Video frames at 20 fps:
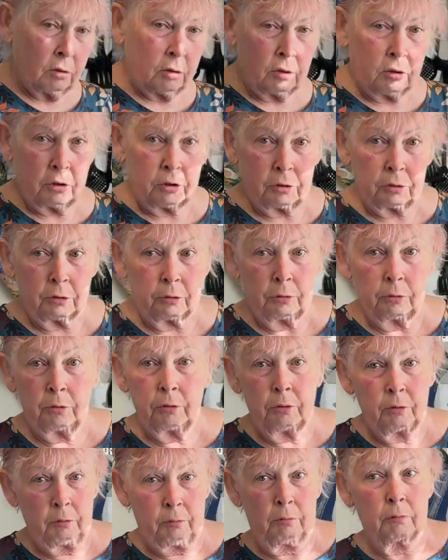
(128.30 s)

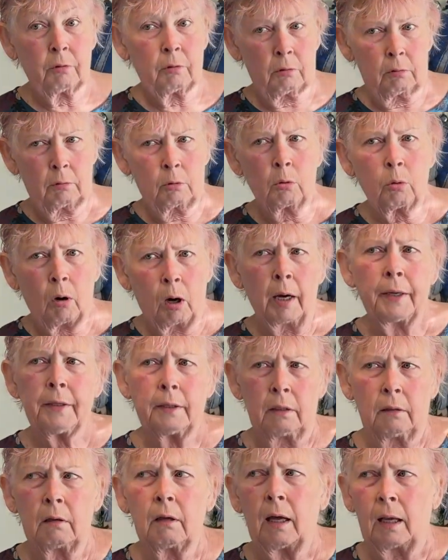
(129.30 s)
do quite
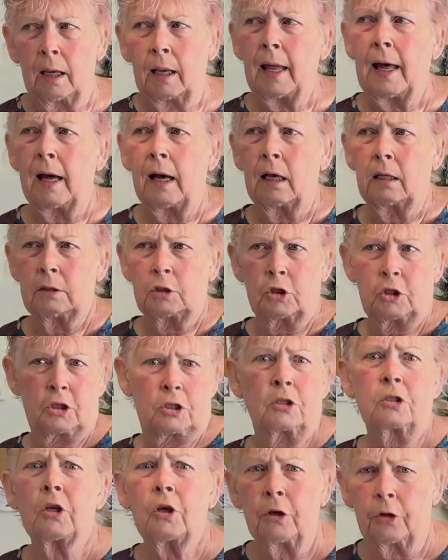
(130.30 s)
a large
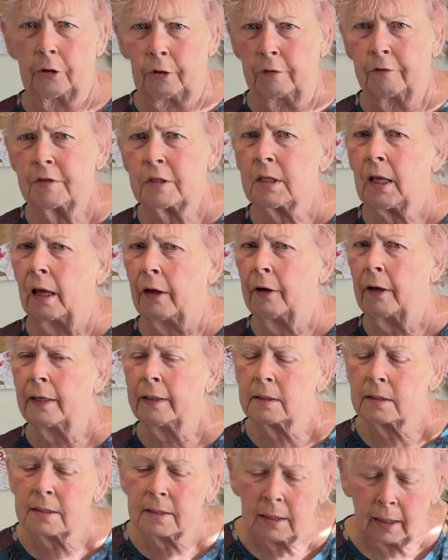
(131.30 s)
serve. So
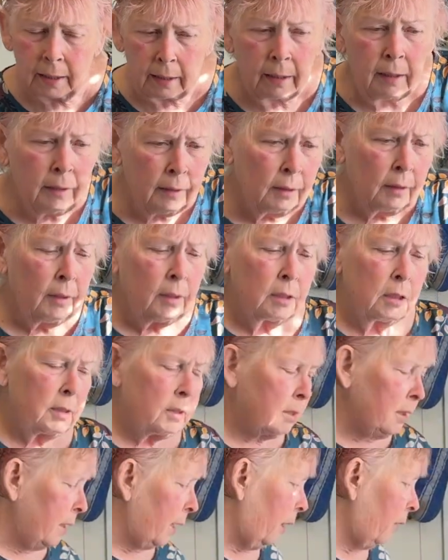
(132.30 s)
let's see.
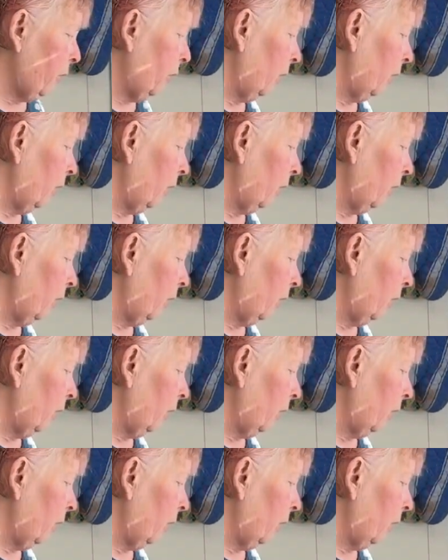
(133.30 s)
Just another